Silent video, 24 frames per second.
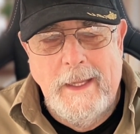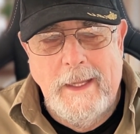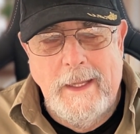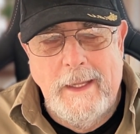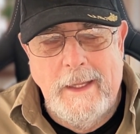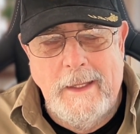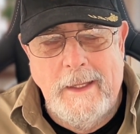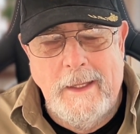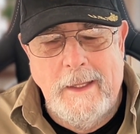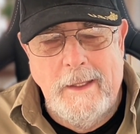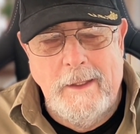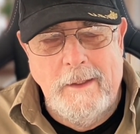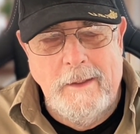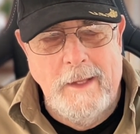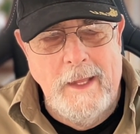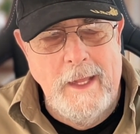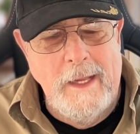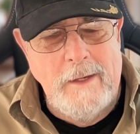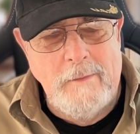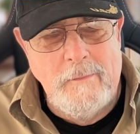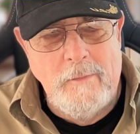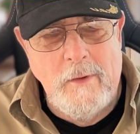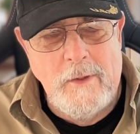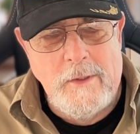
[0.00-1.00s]
a
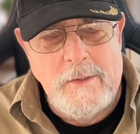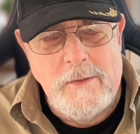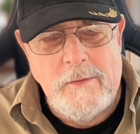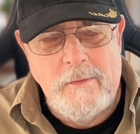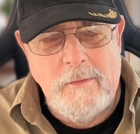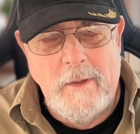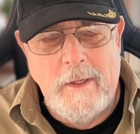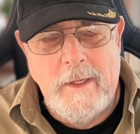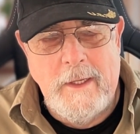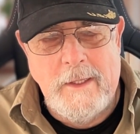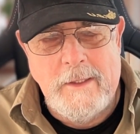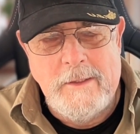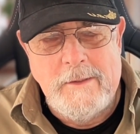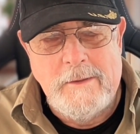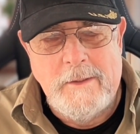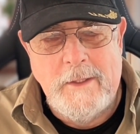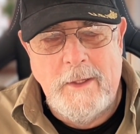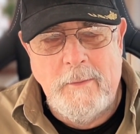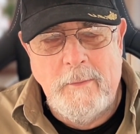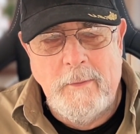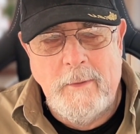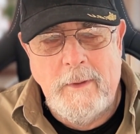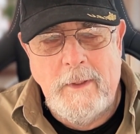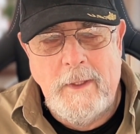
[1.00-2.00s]
lot of Australians,
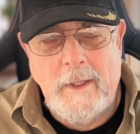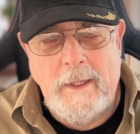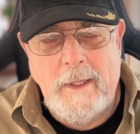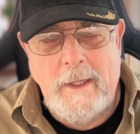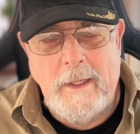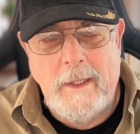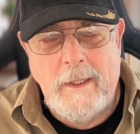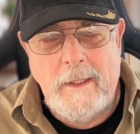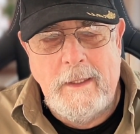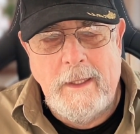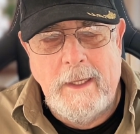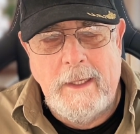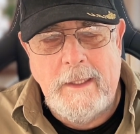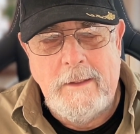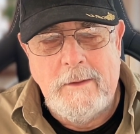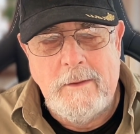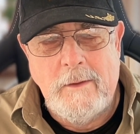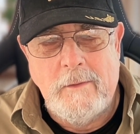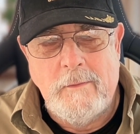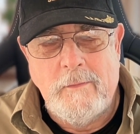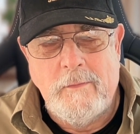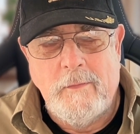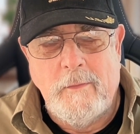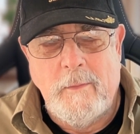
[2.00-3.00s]
they really like
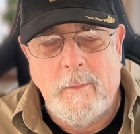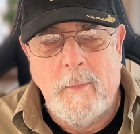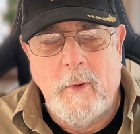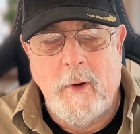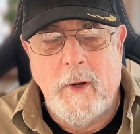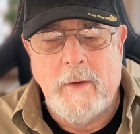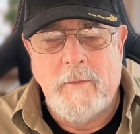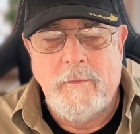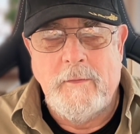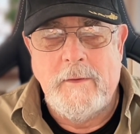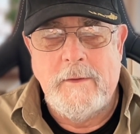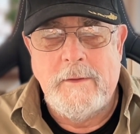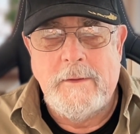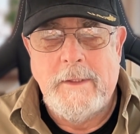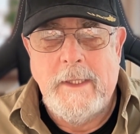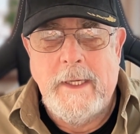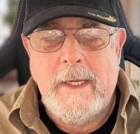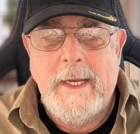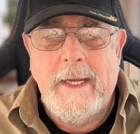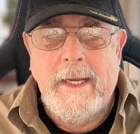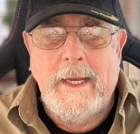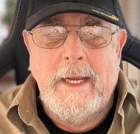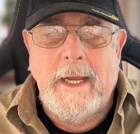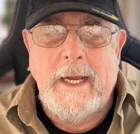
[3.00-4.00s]
this for breakfast.
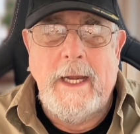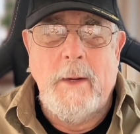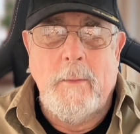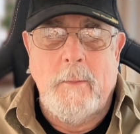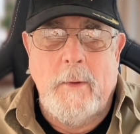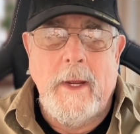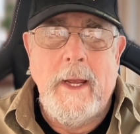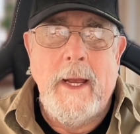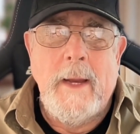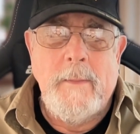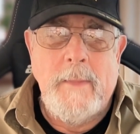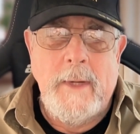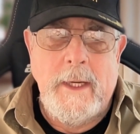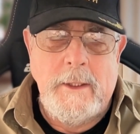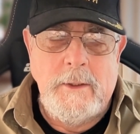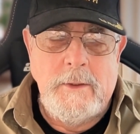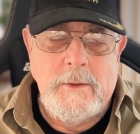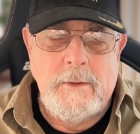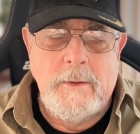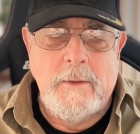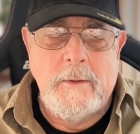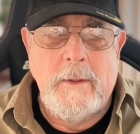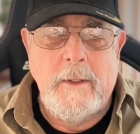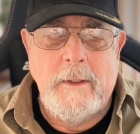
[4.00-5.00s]
Anyway, I made
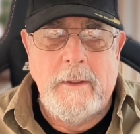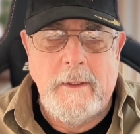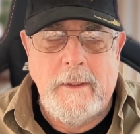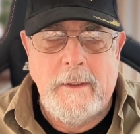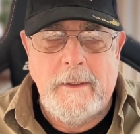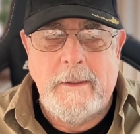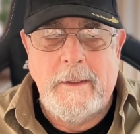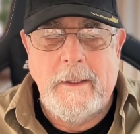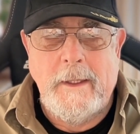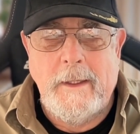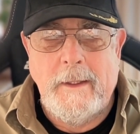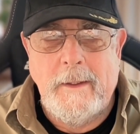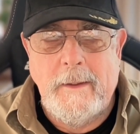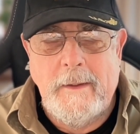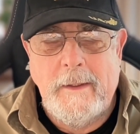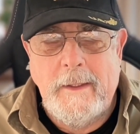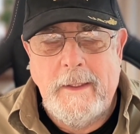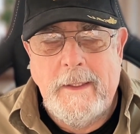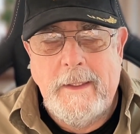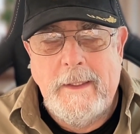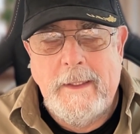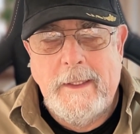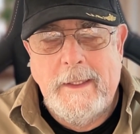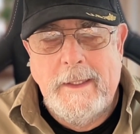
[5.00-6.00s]
sure that
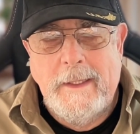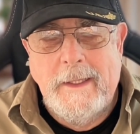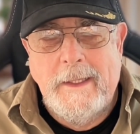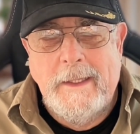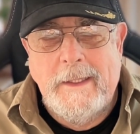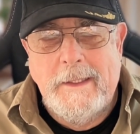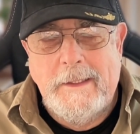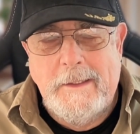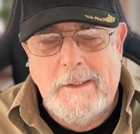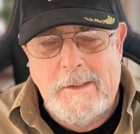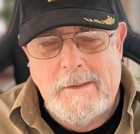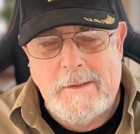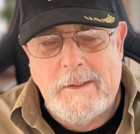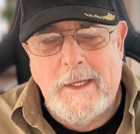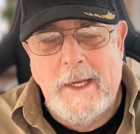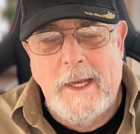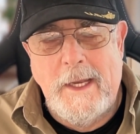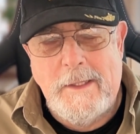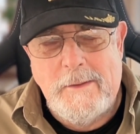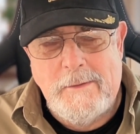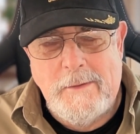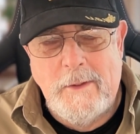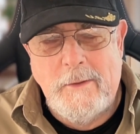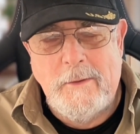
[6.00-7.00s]
these
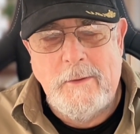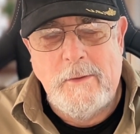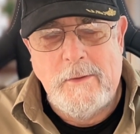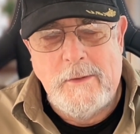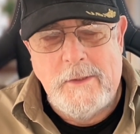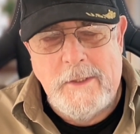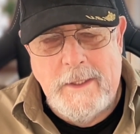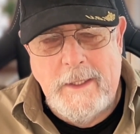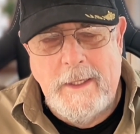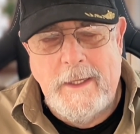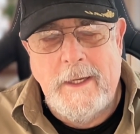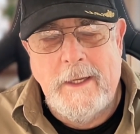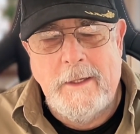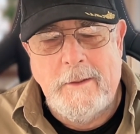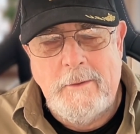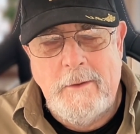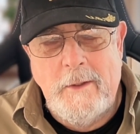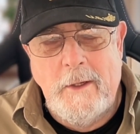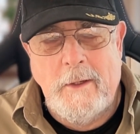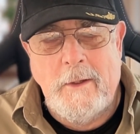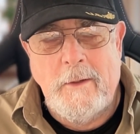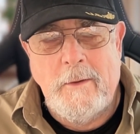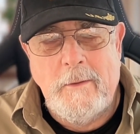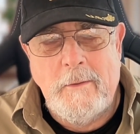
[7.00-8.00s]
guys understand,
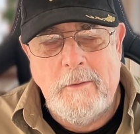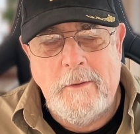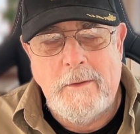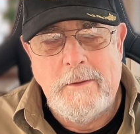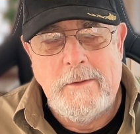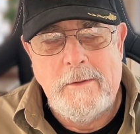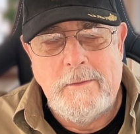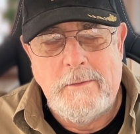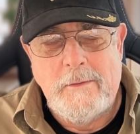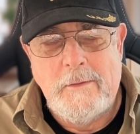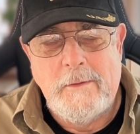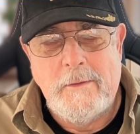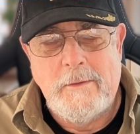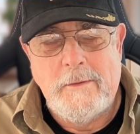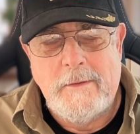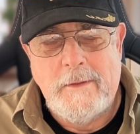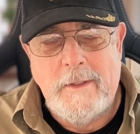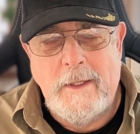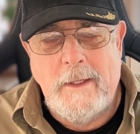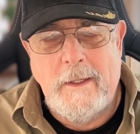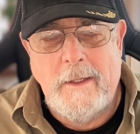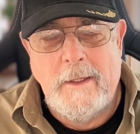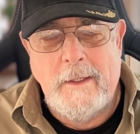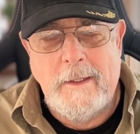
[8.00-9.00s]
this
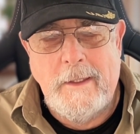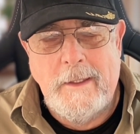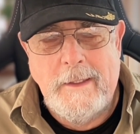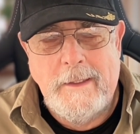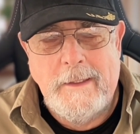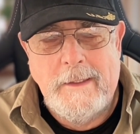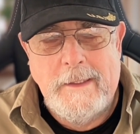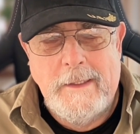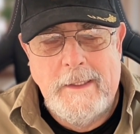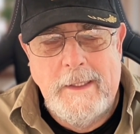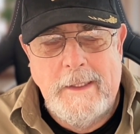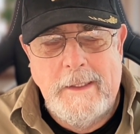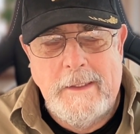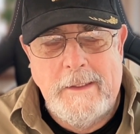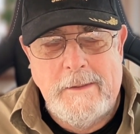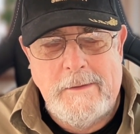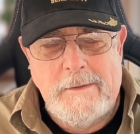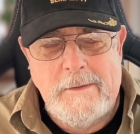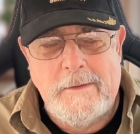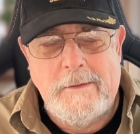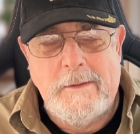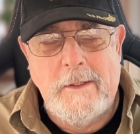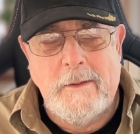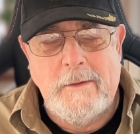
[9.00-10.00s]

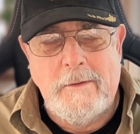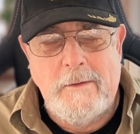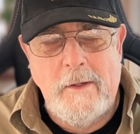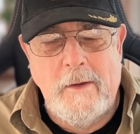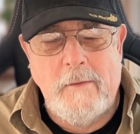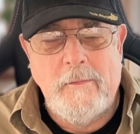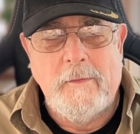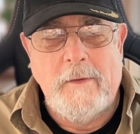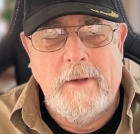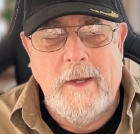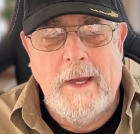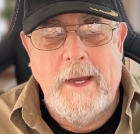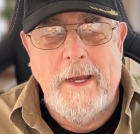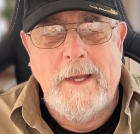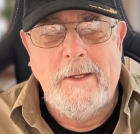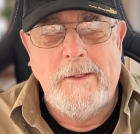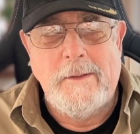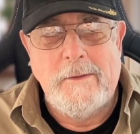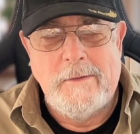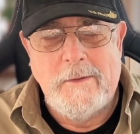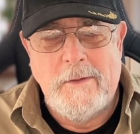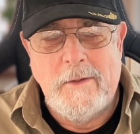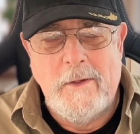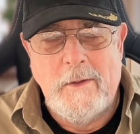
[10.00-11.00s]
is a tough guy
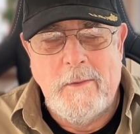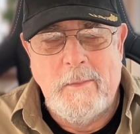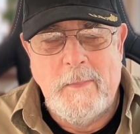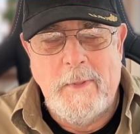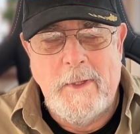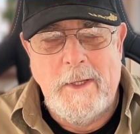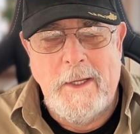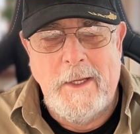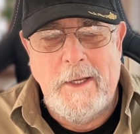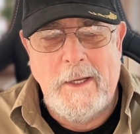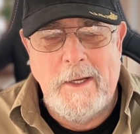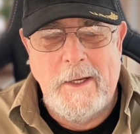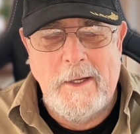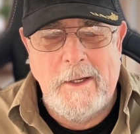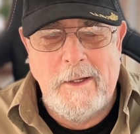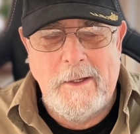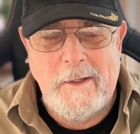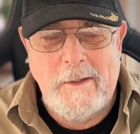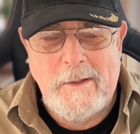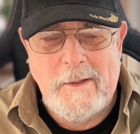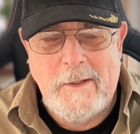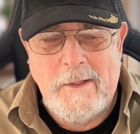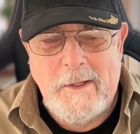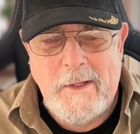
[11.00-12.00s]
that's going to be
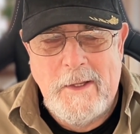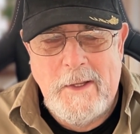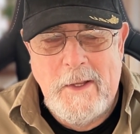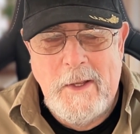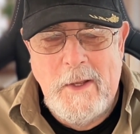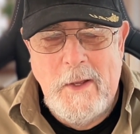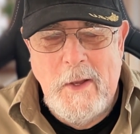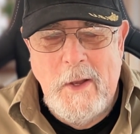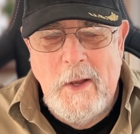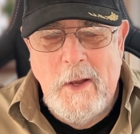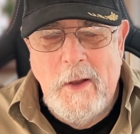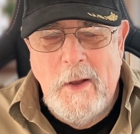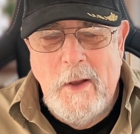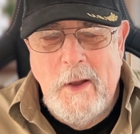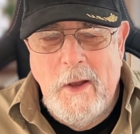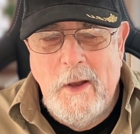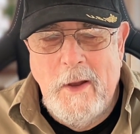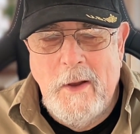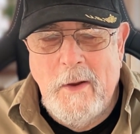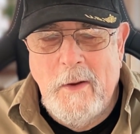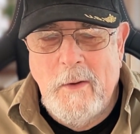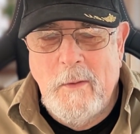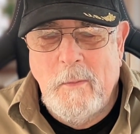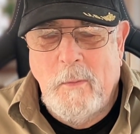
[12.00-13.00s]

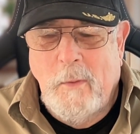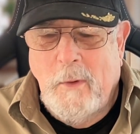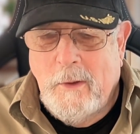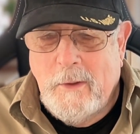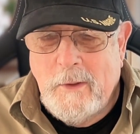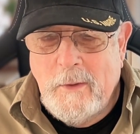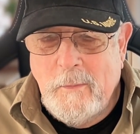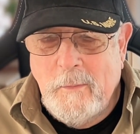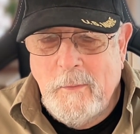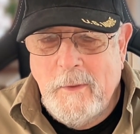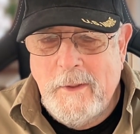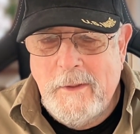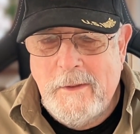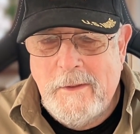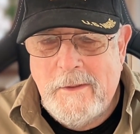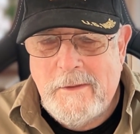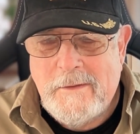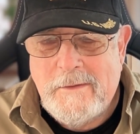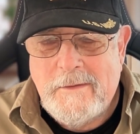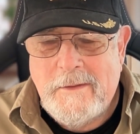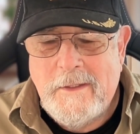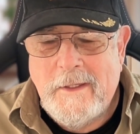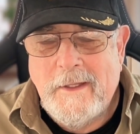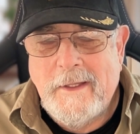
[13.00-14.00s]
working with
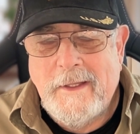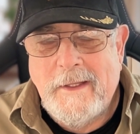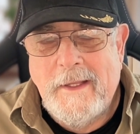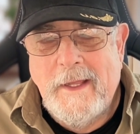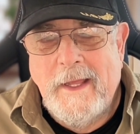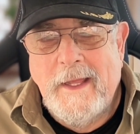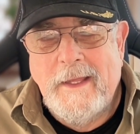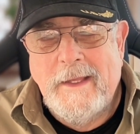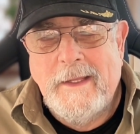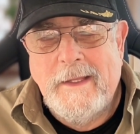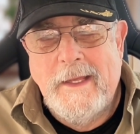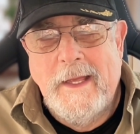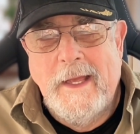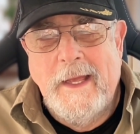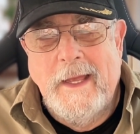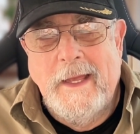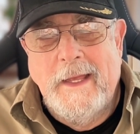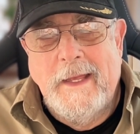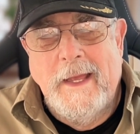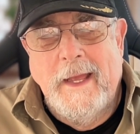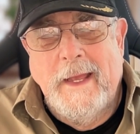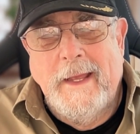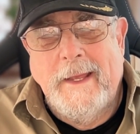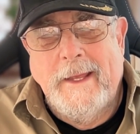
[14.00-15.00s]
us.
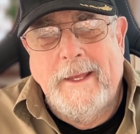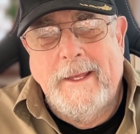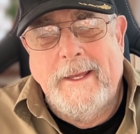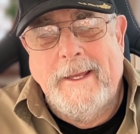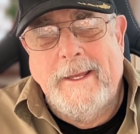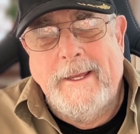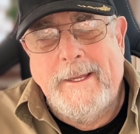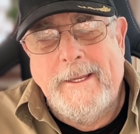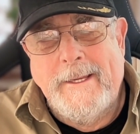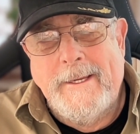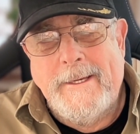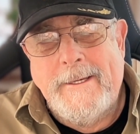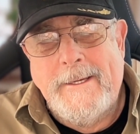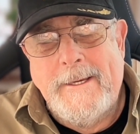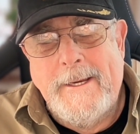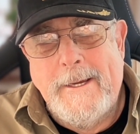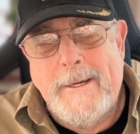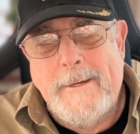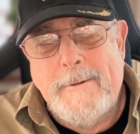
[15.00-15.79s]
And